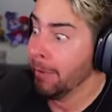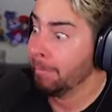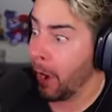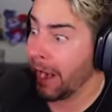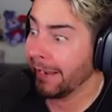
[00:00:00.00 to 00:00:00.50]

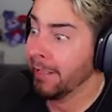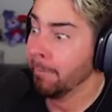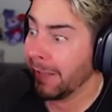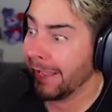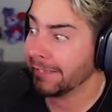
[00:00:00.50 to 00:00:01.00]
Bonnie,
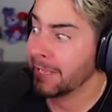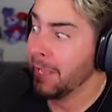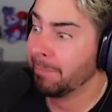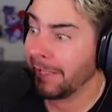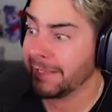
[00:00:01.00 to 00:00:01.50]
please,
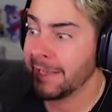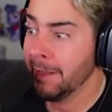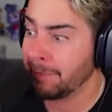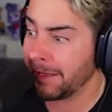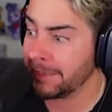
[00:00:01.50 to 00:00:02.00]
please,
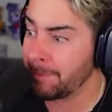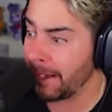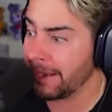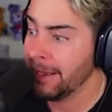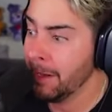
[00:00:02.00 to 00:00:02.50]
please,
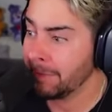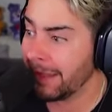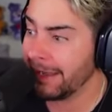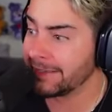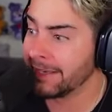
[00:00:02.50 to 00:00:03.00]
buddy,
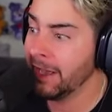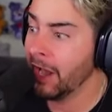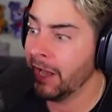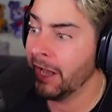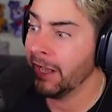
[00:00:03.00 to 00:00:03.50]
please.
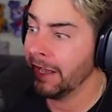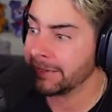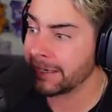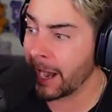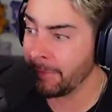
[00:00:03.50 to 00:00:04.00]

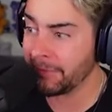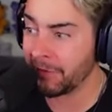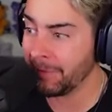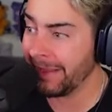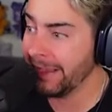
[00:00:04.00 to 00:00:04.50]
Is he coming
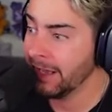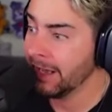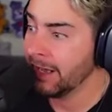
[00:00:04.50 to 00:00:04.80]
for me?